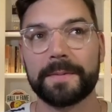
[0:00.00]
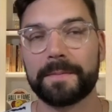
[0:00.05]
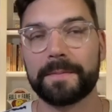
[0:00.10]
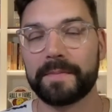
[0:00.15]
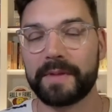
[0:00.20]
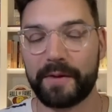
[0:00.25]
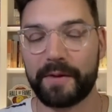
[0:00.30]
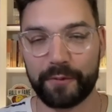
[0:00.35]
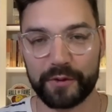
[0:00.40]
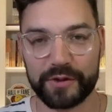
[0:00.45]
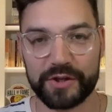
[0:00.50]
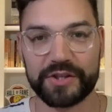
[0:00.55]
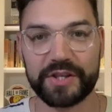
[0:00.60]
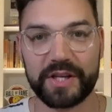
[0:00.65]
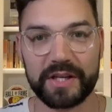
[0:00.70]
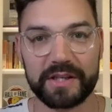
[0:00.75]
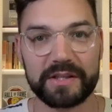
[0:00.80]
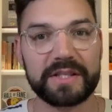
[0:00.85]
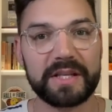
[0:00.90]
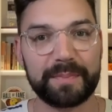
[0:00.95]
if we're just
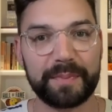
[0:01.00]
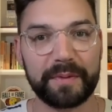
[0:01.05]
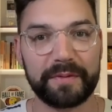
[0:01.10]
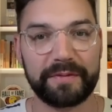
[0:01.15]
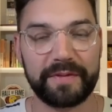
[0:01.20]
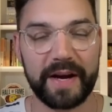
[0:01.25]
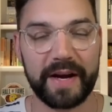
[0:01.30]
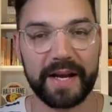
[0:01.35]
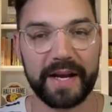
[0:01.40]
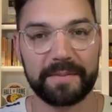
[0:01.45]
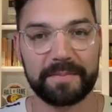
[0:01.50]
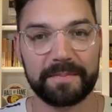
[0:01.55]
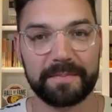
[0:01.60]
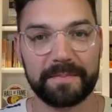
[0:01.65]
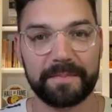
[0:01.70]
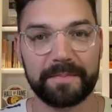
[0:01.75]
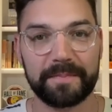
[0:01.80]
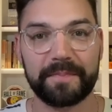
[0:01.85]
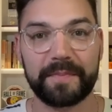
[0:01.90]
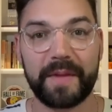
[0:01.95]
going to simplify it.
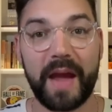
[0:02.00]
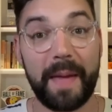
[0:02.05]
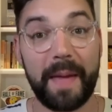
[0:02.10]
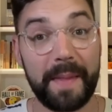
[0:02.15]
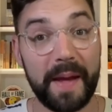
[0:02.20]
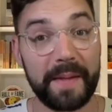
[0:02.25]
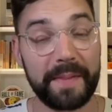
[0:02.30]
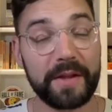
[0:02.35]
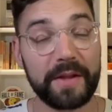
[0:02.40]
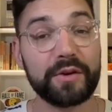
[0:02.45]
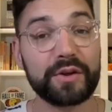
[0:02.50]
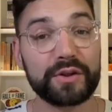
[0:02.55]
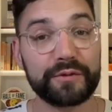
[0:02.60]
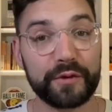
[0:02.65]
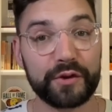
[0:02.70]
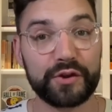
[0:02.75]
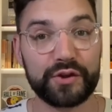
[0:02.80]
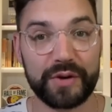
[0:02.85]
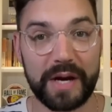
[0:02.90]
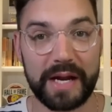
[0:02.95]
And then they looked
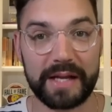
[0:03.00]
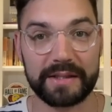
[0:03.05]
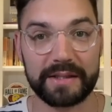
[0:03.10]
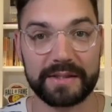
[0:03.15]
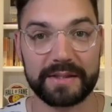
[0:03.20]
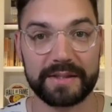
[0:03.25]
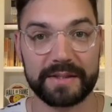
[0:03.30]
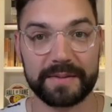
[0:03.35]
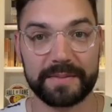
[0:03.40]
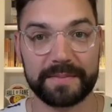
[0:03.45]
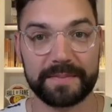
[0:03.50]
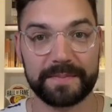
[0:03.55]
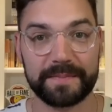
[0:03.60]
for trends.